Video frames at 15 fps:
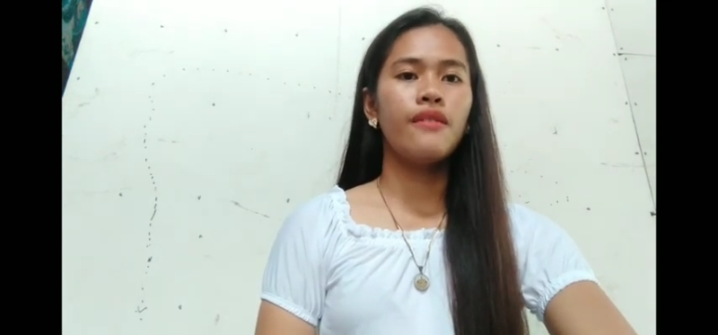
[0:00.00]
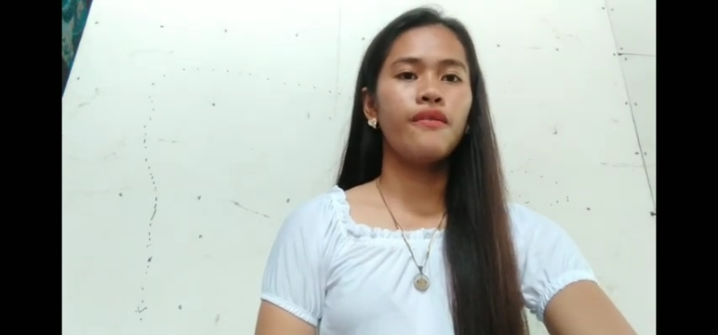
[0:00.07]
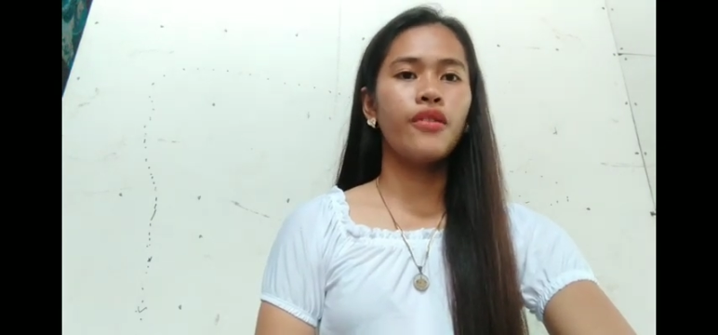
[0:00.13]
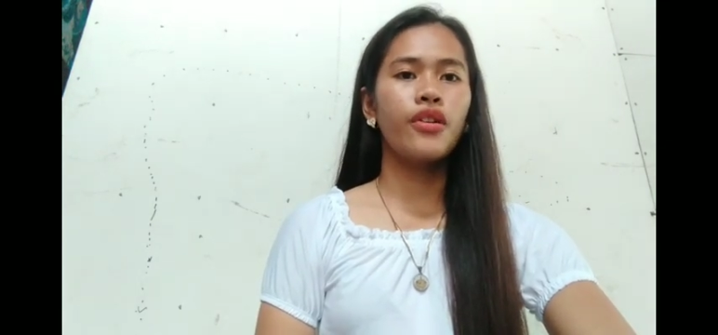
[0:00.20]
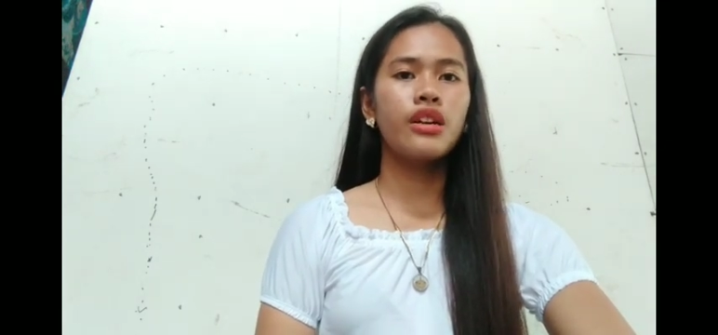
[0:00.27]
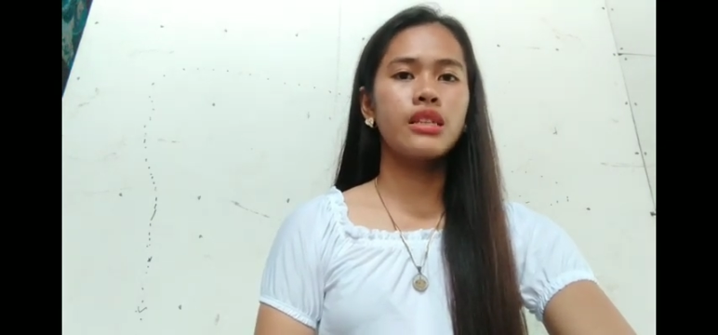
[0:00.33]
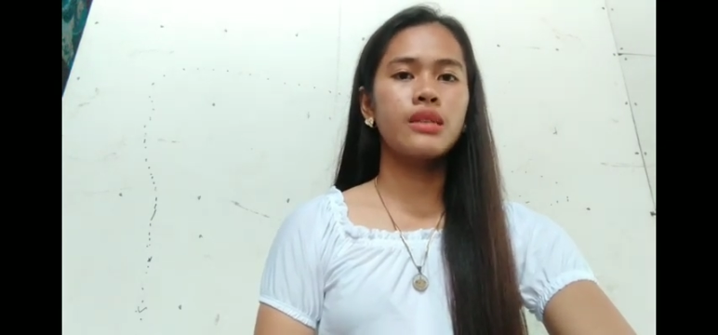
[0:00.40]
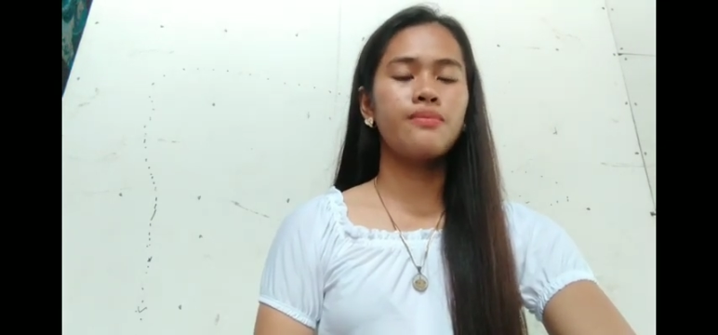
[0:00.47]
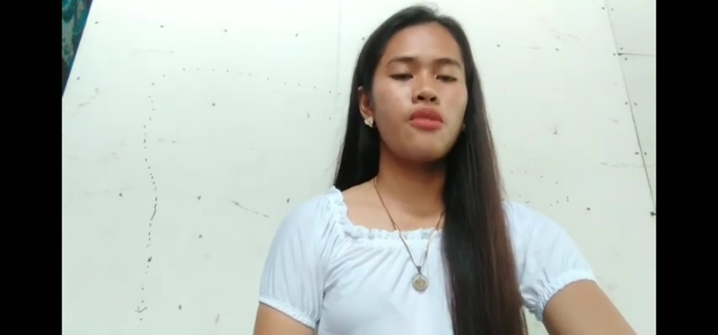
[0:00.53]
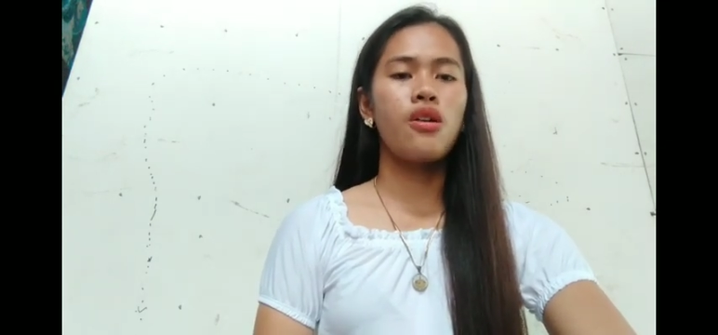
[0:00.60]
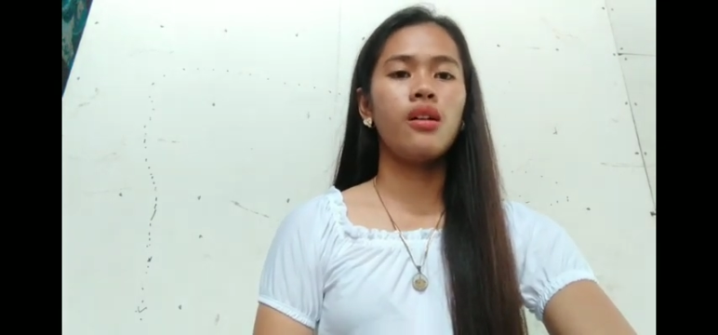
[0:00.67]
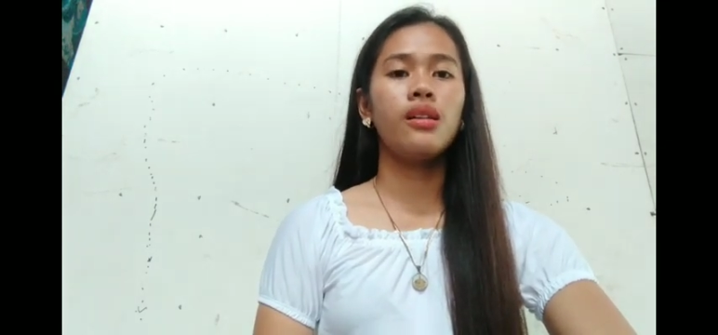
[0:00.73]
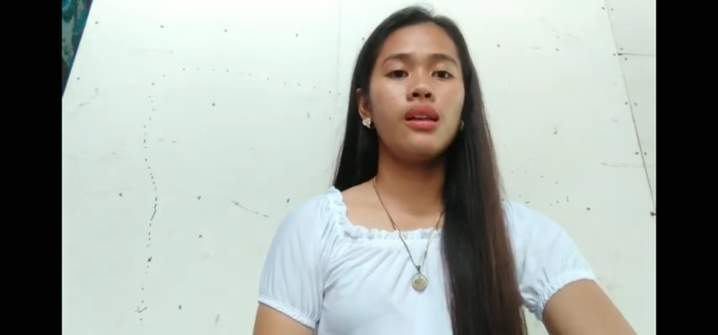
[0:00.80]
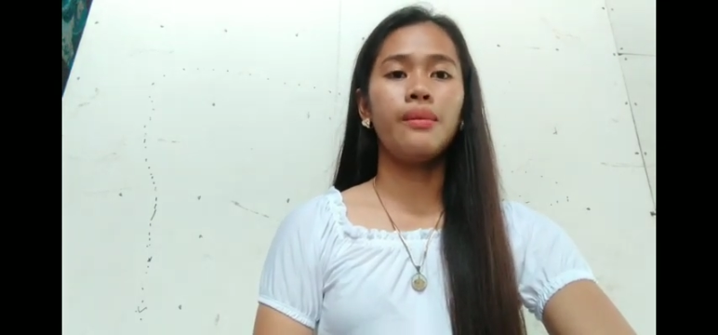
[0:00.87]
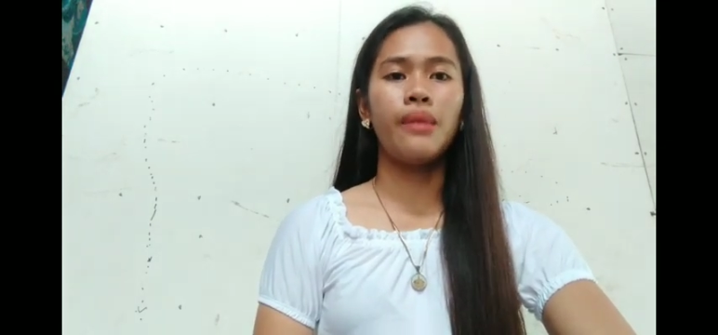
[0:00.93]
for a
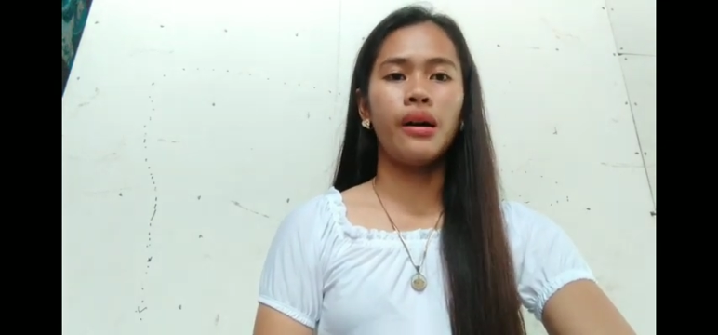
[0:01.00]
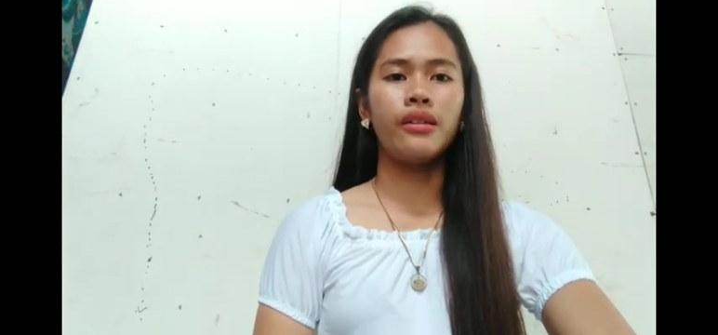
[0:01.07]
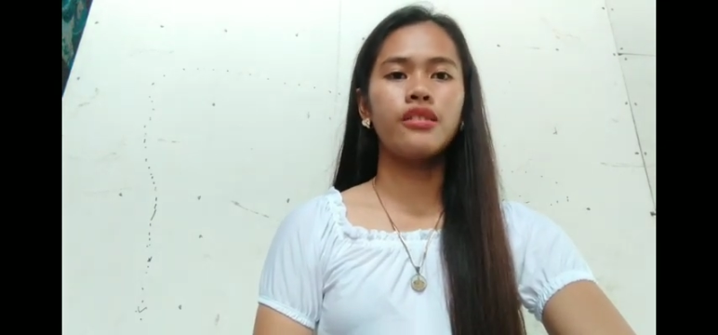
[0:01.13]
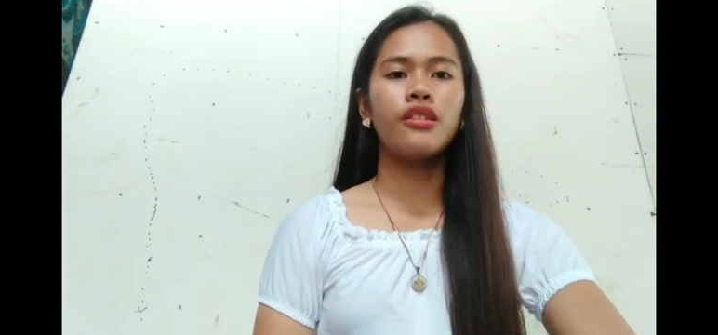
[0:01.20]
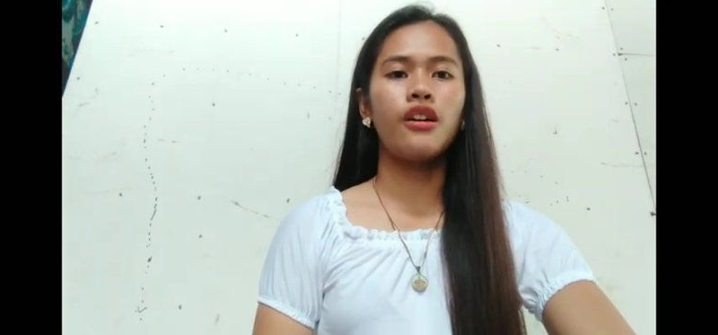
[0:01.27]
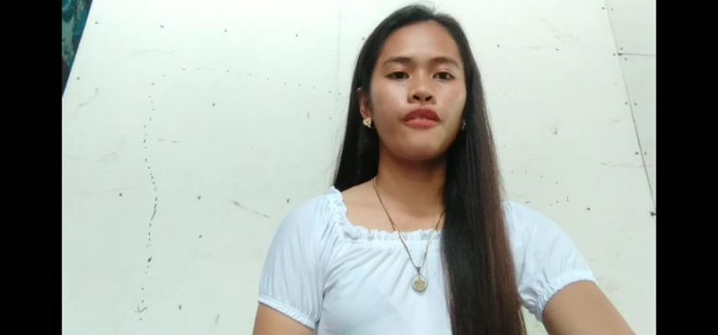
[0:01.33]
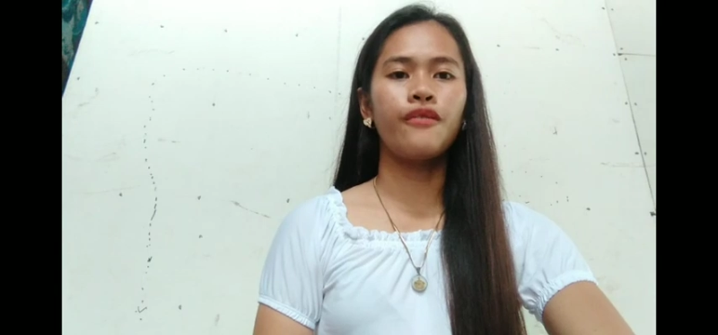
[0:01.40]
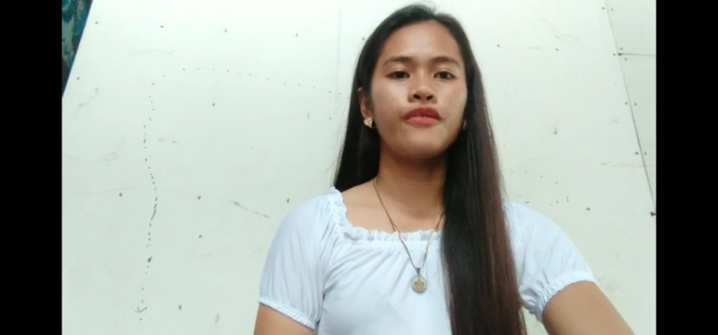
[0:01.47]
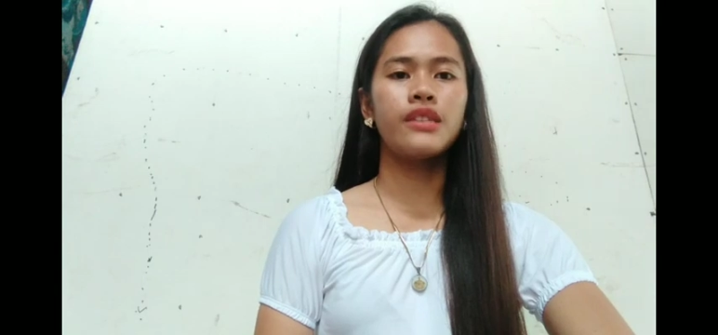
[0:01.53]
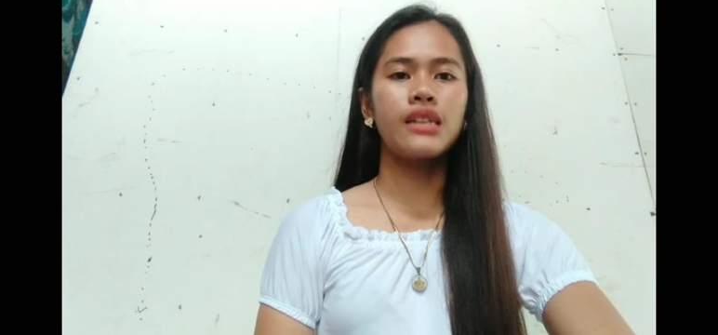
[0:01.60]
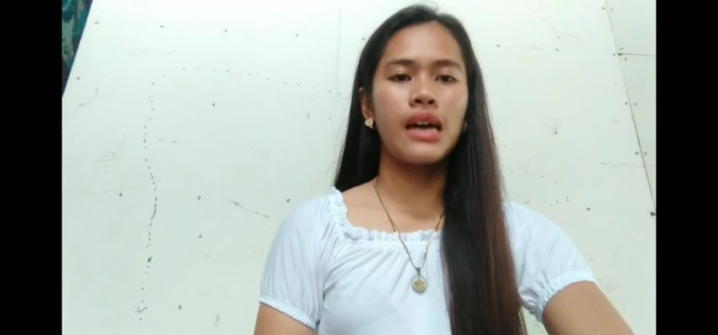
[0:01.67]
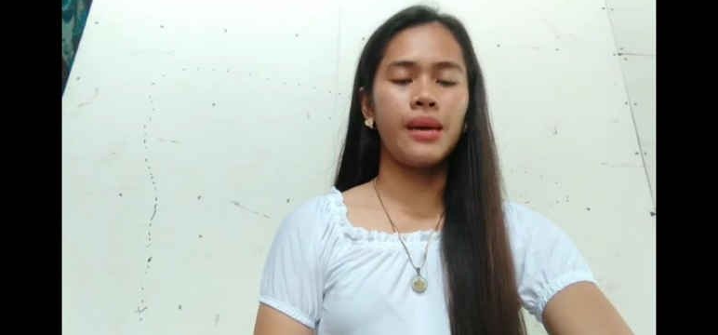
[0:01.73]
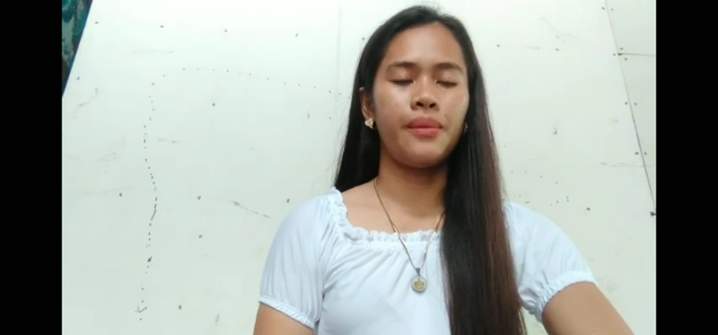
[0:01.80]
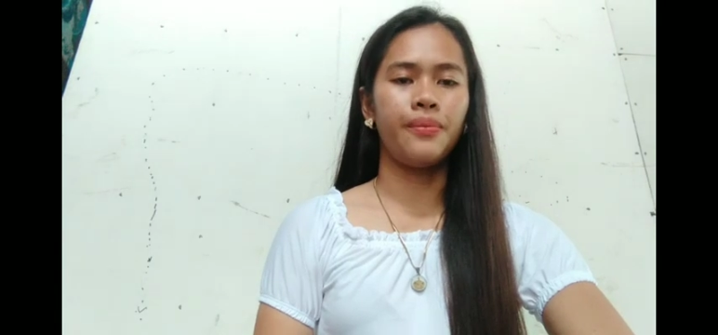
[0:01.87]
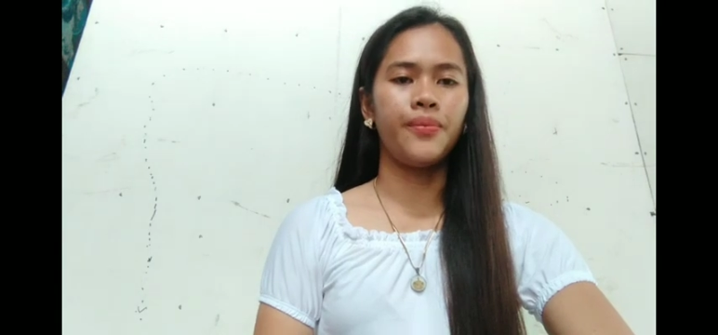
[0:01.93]
small amount of
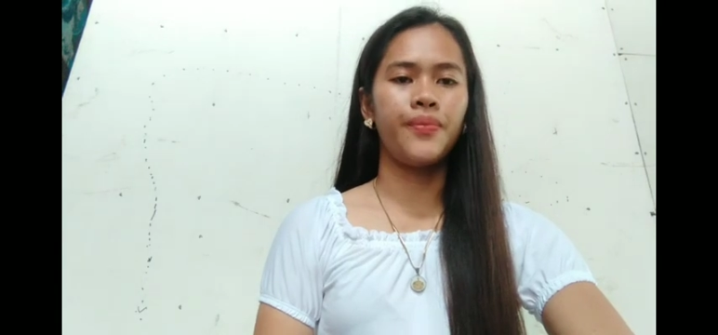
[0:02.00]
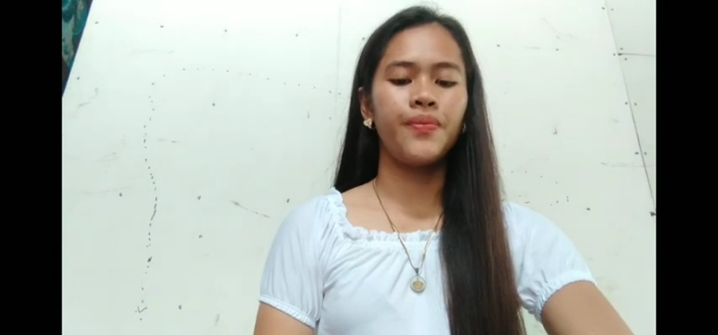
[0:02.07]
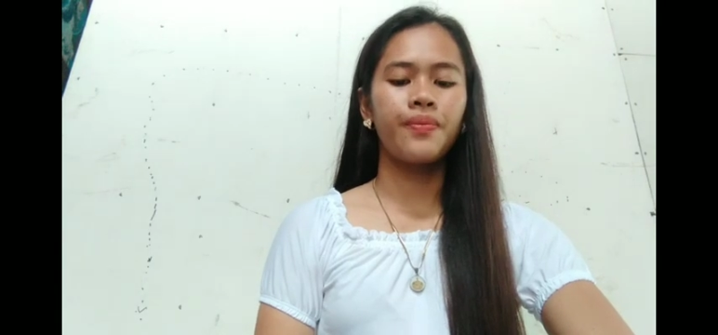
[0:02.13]
time.